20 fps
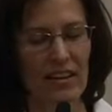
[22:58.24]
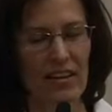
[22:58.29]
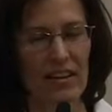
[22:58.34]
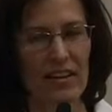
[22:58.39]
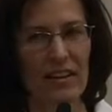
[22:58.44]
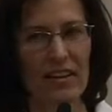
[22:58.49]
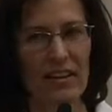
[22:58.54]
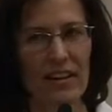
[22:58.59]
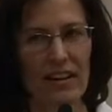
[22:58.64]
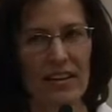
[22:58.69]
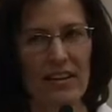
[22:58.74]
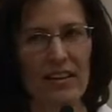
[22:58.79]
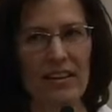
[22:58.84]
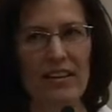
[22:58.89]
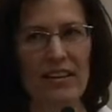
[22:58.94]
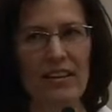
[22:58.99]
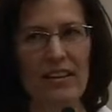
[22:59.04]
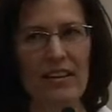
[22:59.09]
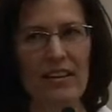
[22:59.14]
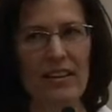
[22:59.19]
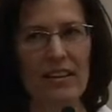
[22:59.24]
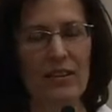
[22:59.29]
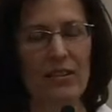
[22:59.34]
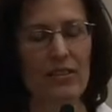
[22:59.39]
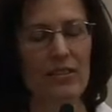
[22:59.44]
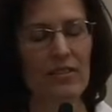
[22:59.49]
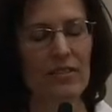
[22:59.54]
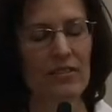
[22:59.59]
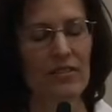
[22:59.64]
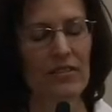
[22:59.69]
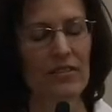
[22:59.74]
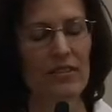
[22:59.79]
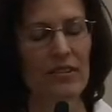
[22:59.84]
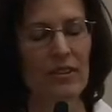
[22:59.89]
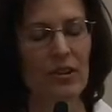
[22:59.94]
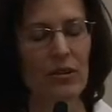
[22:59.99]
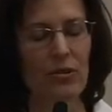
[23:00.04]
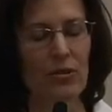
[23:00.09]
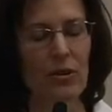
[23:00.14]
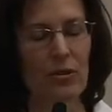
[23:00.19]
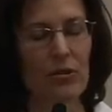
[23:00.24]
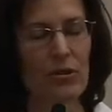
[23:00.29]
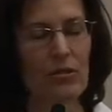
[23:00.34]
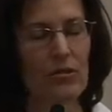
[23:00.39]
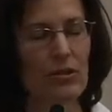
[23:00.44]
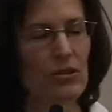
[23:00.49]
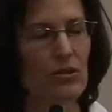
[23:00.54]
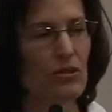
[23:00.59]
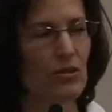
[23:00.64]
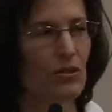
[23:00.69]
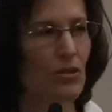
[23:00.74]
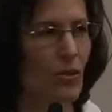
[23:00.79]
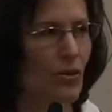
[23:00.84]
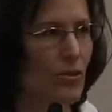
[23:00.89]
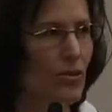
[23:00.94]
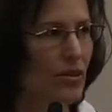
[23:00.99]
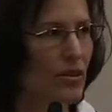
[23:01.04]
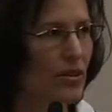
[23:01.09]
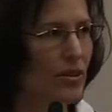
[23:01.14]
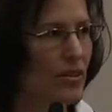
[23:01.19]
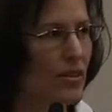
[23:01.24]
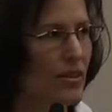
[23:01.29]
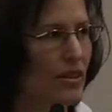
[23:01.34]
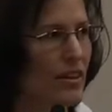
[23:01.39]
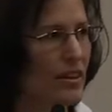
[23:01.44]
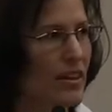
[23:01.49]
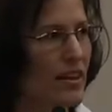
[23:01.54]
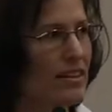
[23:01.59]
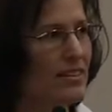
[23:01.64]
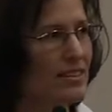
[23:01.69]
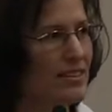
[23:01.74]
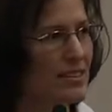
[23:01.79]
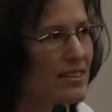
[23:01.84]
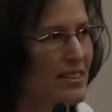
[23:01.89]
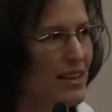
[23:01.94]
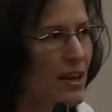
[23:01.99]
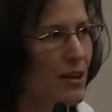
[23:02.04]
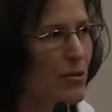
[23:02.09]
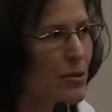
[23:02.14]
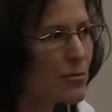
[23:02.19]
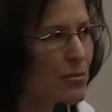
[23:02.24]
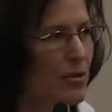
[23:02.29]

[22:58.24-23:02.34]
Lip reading: again, the growth of the soul is a sacred